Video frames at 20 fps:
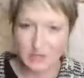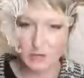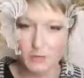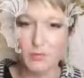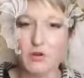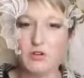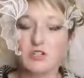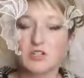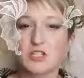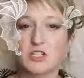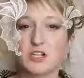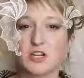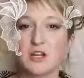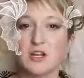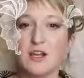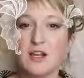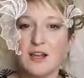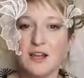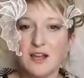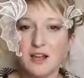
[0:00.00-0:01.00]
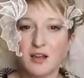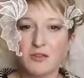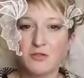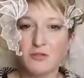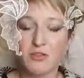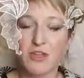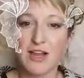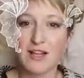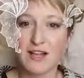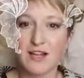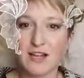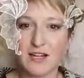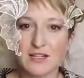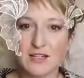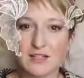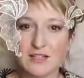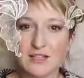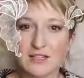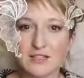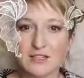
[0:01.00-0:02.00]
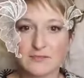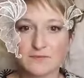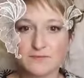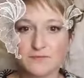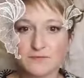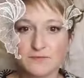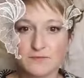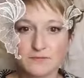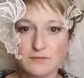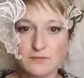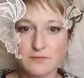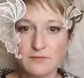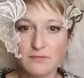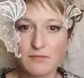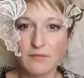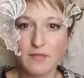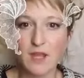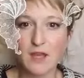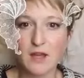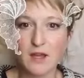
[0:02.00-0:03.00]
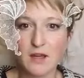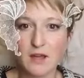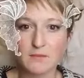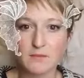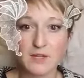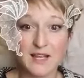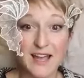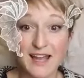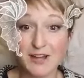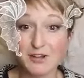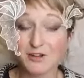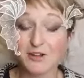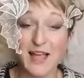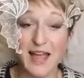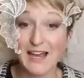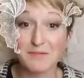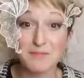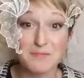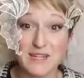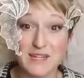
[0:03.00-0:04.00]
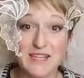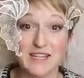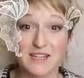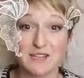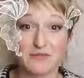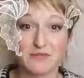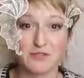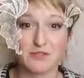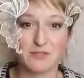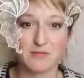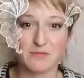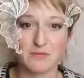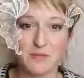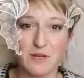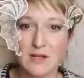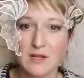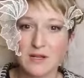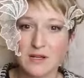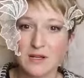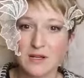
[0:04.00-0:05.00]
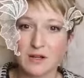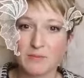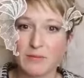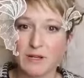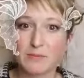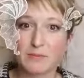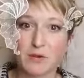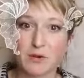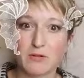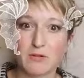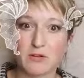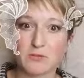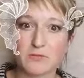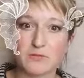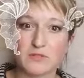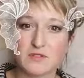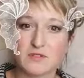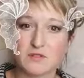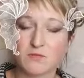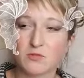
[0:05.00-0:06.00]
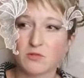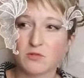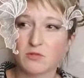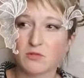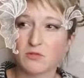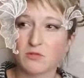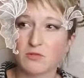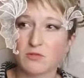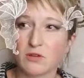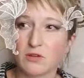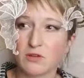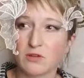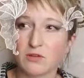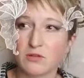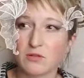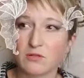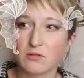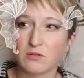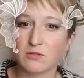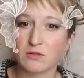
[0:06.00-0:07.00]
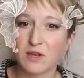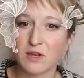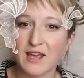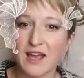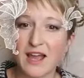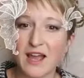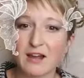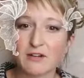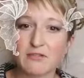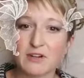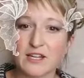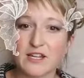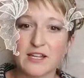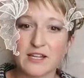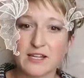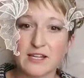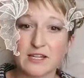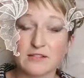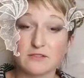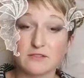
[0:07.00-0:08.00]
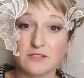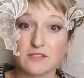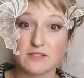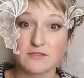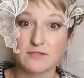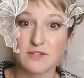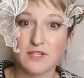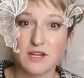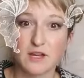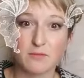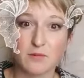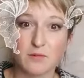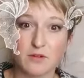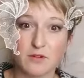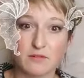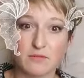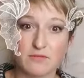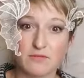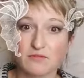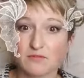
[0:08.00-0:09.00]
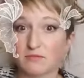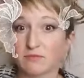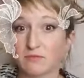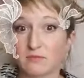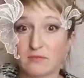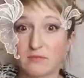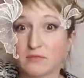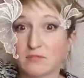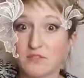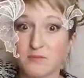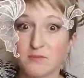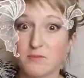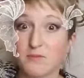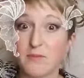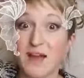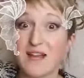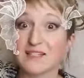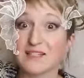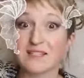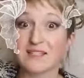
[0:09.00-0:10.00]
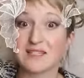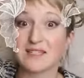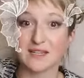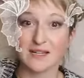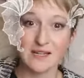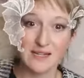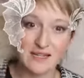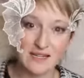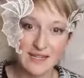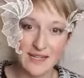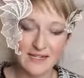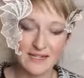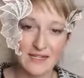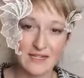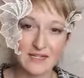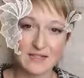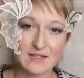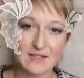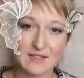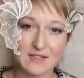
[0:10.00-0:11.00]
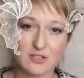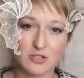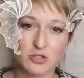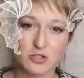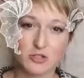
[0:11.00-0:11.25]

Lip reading: the posture, and all that kind of thing can be from a big blow up with someone, or carrying guilt and resentment from some past thing, and it starts